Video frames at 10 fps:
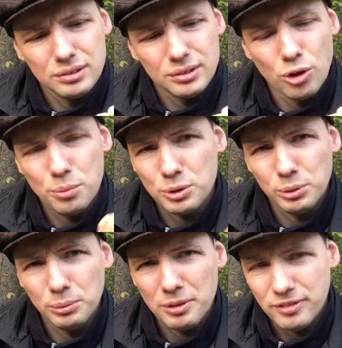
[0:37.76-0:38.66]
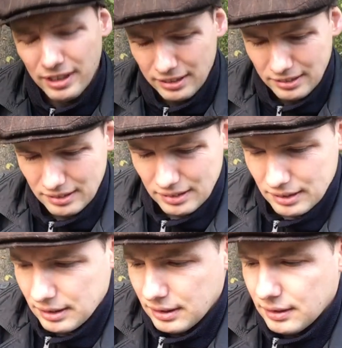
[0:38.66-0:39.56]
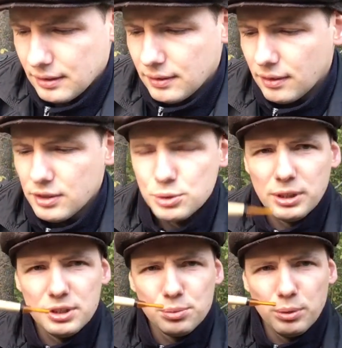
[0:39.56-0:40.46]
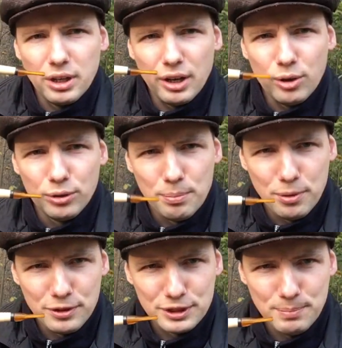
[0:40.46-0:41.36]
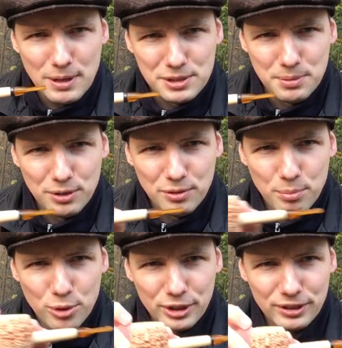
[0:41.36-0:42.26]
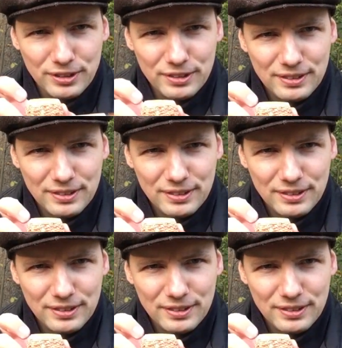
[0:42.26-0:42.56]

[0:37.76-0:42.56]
Hope it will be fine. And this one is what I call the perfect specimen of a Morgan.